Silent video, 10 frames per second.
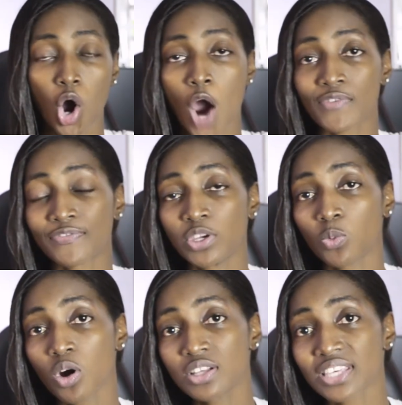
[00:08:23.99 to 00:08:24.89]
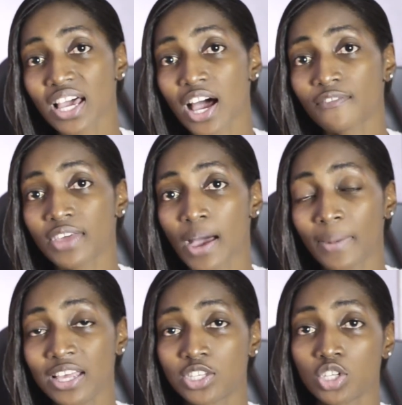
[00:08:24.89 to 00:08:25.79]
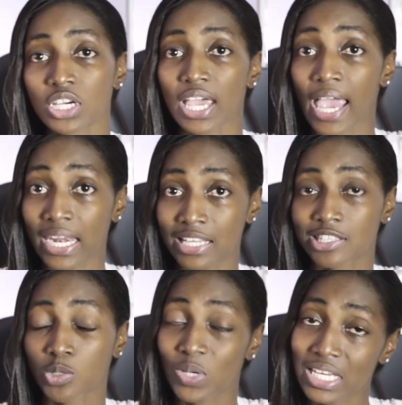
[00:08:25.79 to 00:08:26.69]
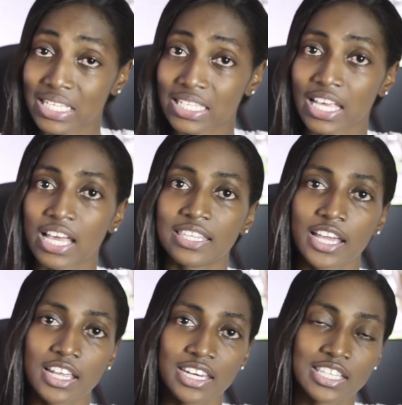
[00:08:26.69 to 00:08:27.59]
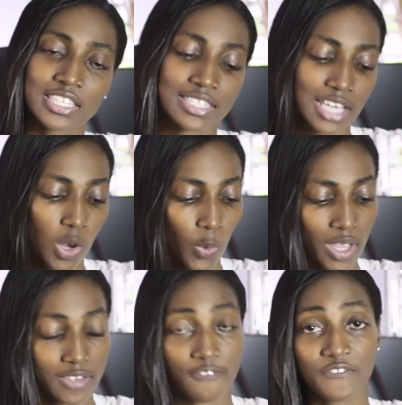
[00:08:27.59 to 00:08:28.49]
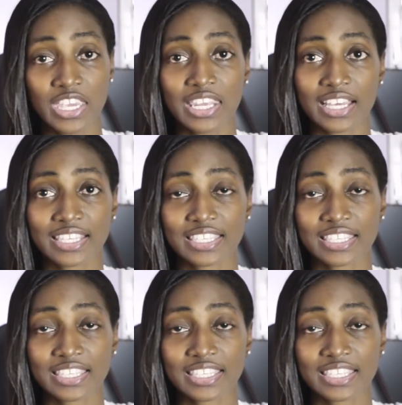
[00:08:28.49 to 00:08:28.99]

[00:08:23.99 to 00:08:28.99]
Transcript: However, if you want to have the ability to edit tweets, then you need to stick with Fenix.